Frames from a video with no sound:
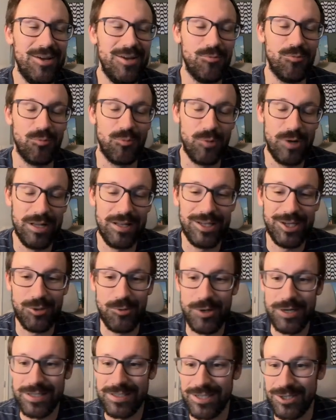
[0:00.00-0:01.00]
really
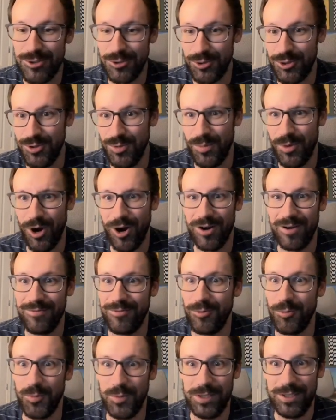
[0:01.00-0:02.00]
quintessential cube card of a
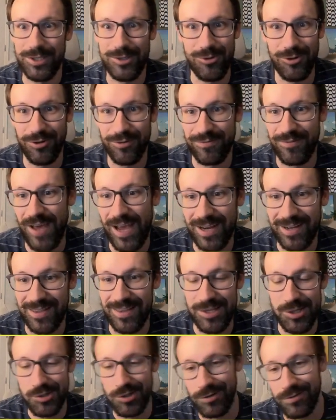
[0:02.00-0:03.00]
really cool effect
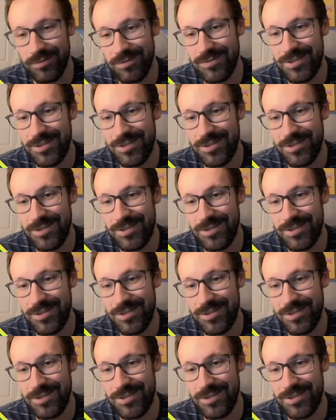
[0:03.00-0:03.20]
that you don't